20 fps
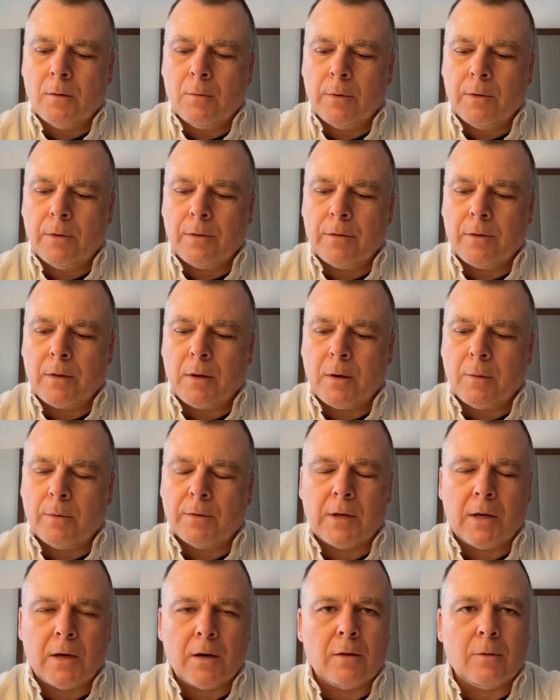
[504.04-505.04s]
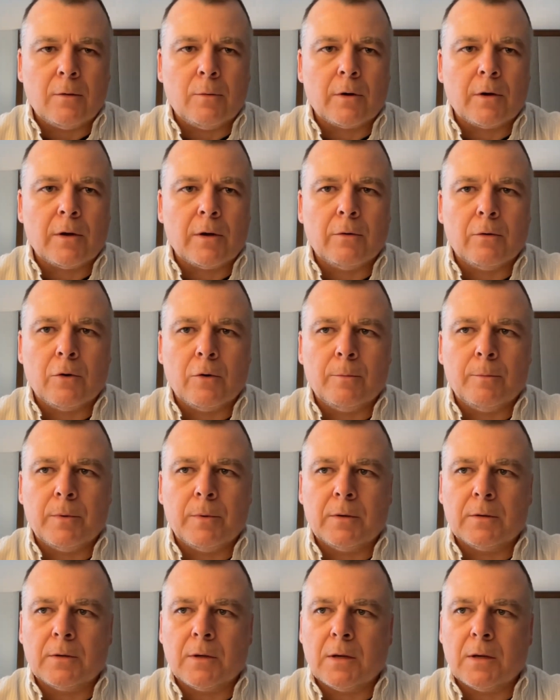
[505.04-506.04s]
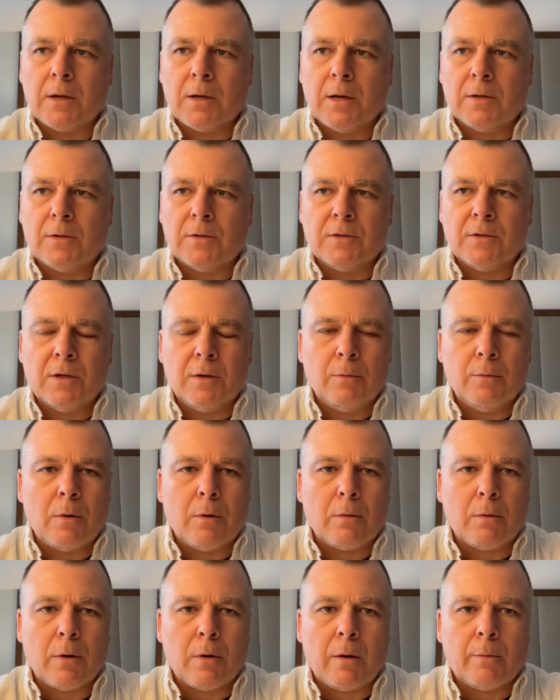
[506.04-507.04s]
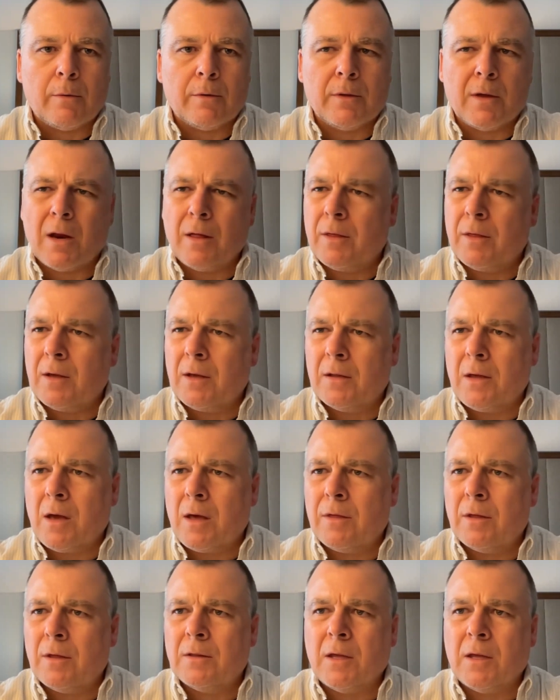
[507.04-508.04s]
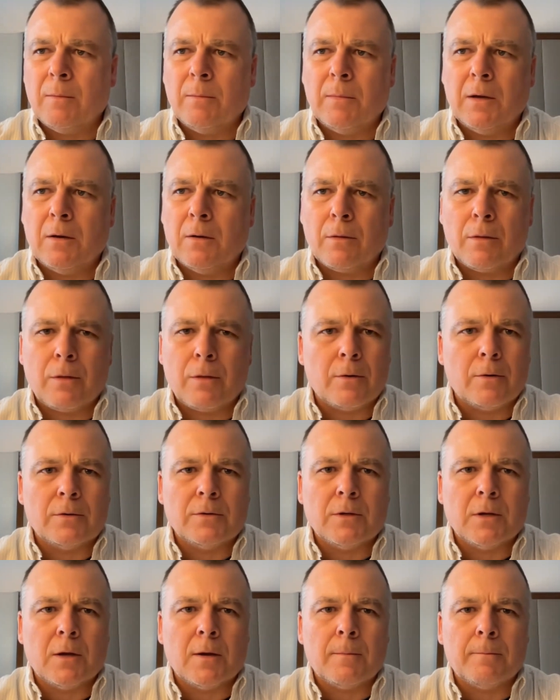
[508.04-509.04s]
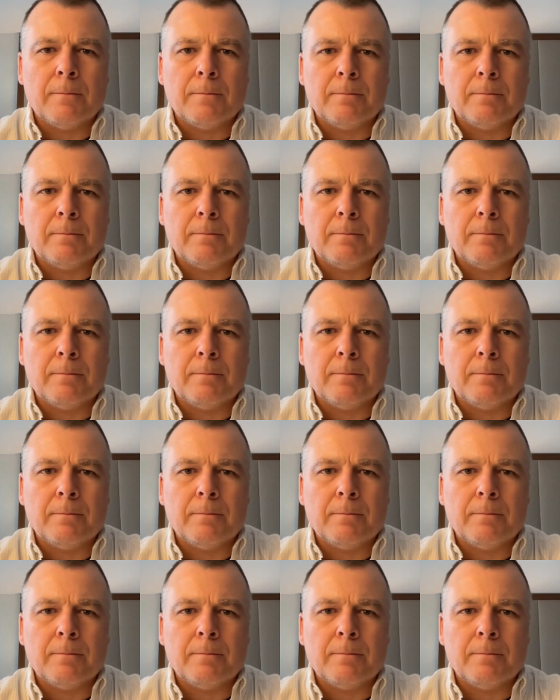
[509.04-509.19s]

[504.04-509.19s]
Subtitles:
with that other working group and kind of see where we're at with that. I think they meet on Thursday.